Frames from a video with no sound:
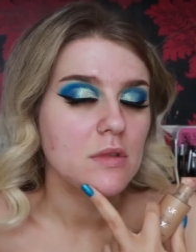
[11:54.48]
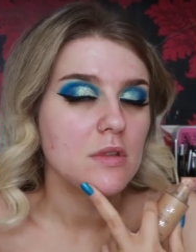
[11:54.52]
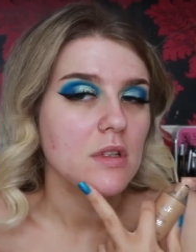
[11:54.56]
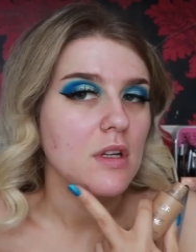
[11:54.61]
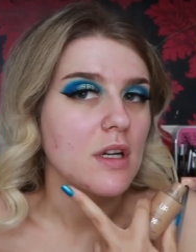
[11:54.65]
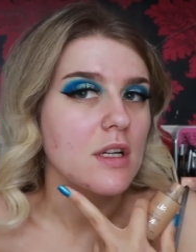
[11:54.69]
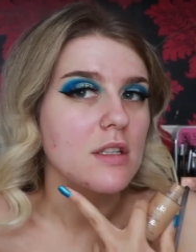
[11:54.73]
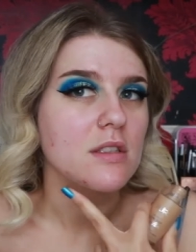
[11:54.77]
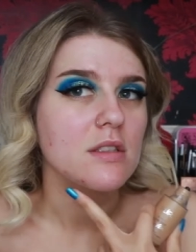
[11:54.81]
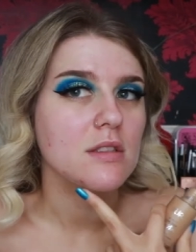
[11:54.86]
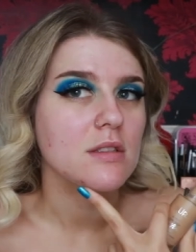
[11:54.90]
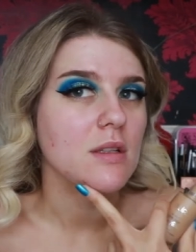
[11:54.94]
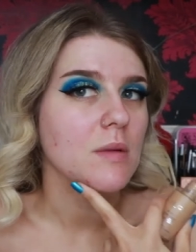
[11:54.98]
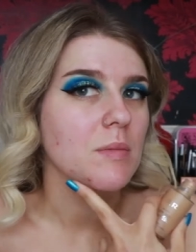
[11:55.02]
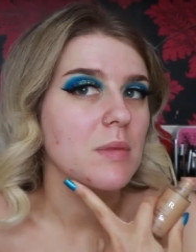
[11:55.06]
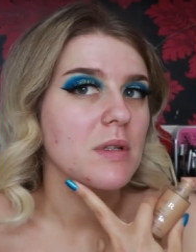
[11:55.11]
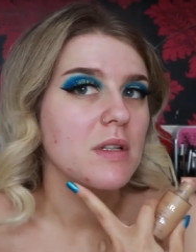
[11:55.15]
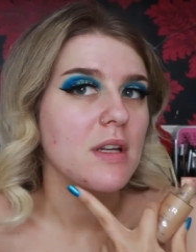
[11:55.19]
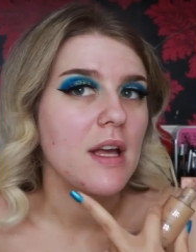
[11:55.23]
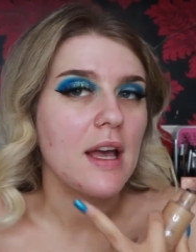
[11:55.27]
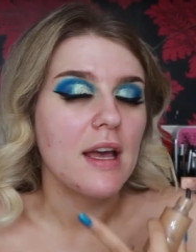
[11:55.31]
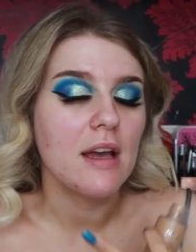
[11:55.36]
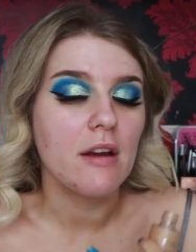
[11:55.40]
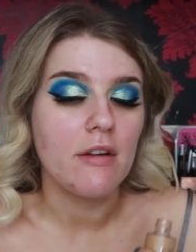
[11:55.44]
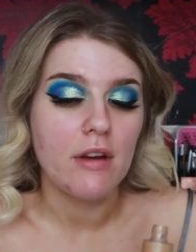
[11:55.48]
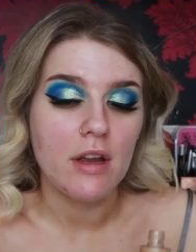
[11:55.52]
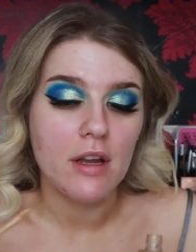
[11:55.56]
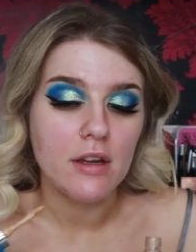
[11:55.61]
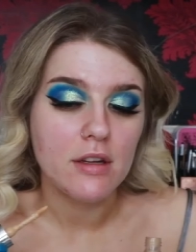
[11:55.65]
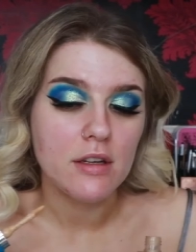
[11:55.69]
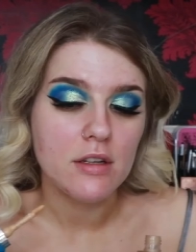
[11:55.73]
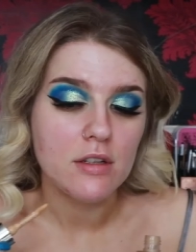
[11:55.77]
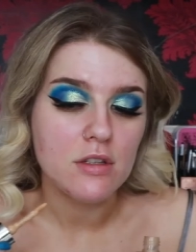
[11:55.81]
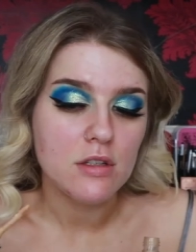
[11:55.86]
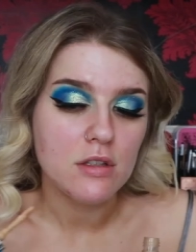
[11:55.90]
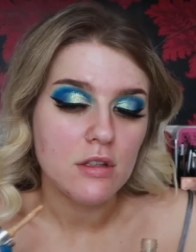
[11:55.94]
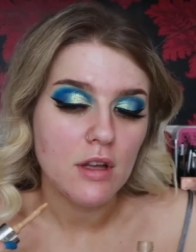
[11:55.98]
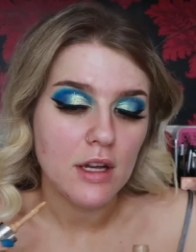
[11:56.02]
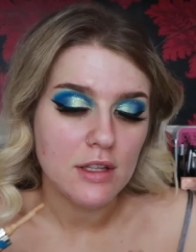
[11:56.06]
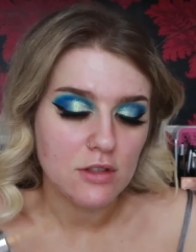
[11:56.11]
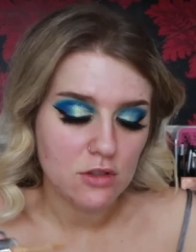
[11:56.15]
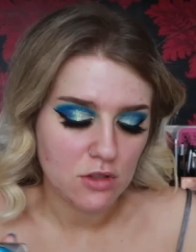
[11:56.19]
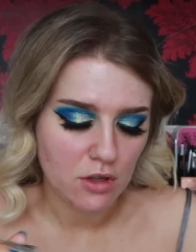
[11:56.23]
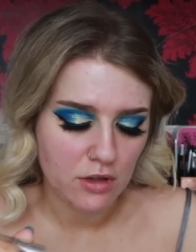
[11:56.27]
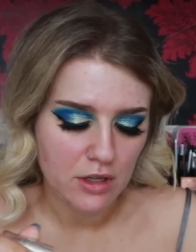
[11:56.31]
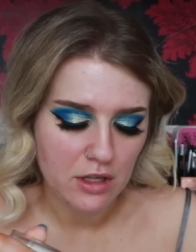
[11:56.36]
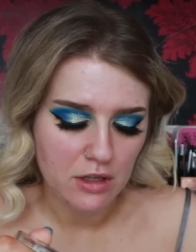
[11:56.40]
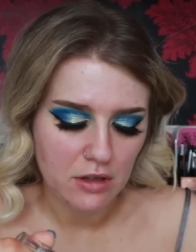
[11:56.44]
like stubborn area, you can just
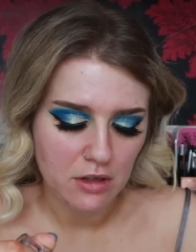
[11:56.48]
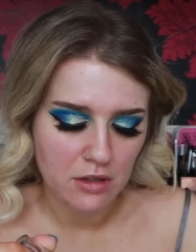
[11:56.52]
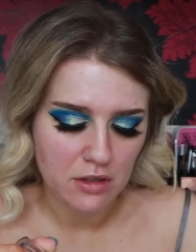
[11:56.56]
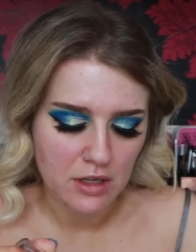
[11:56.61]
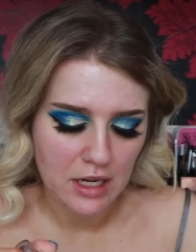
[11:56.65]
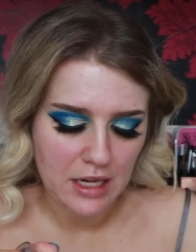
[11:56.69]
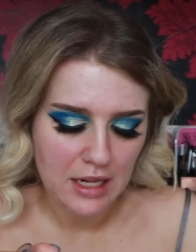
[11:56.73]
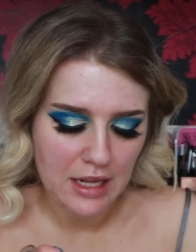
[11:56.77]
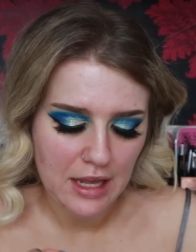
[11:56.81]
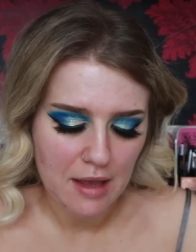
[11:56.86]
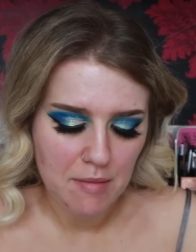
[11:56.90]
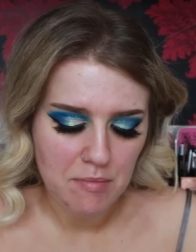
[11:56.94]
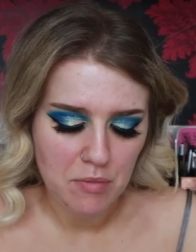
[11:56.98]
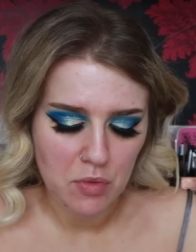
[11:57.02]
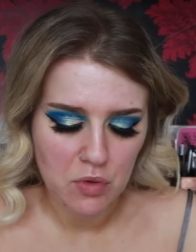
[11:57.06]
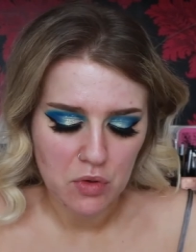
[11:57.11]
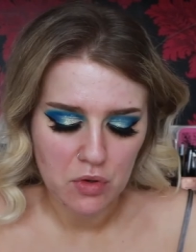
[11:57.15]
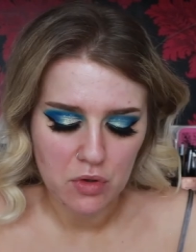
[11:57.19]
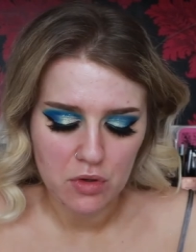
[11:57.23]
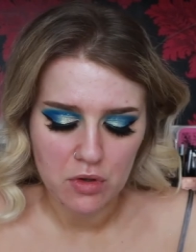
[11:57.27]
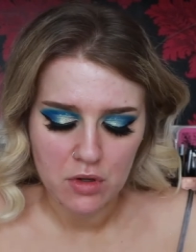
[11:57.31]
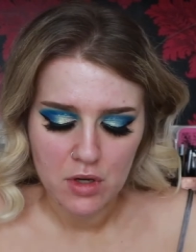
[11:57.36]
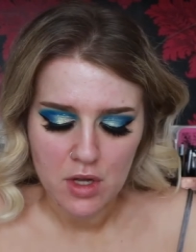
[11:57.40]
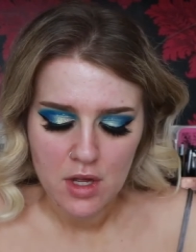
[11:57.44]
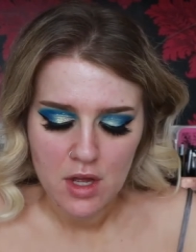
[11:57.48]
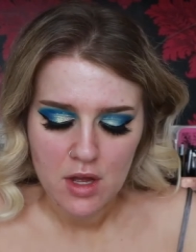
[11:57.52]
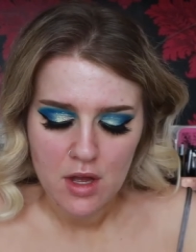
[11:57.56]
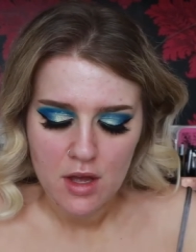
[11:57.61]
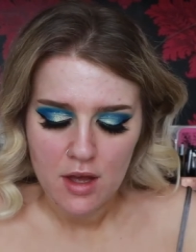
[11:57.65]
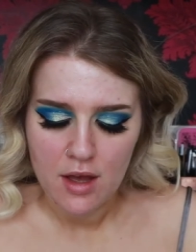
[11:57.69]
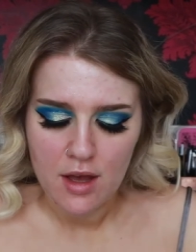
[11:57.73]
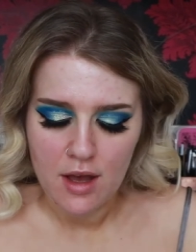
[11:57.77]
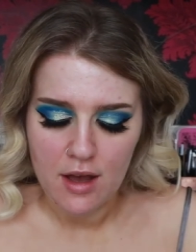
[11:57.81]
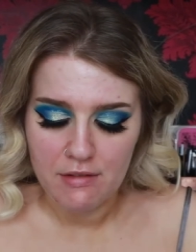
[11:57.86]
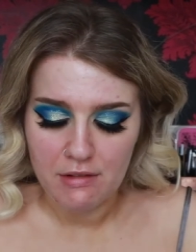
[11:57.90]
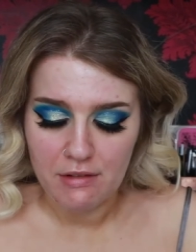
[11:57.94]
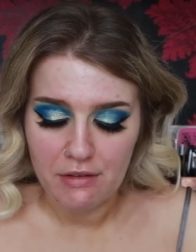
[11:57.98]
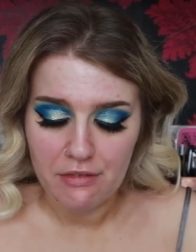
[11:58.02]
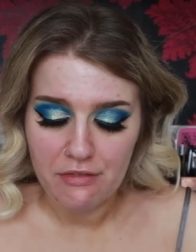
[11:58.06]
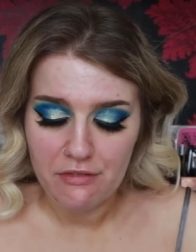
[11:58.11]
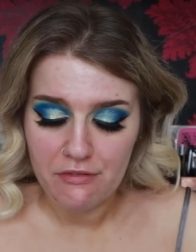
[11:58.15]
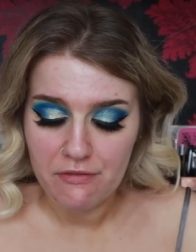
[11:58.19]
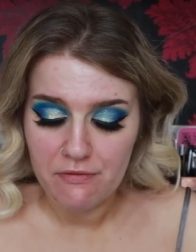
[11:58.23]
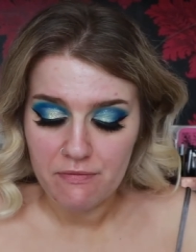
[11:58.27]
like dot it on and get more of um, a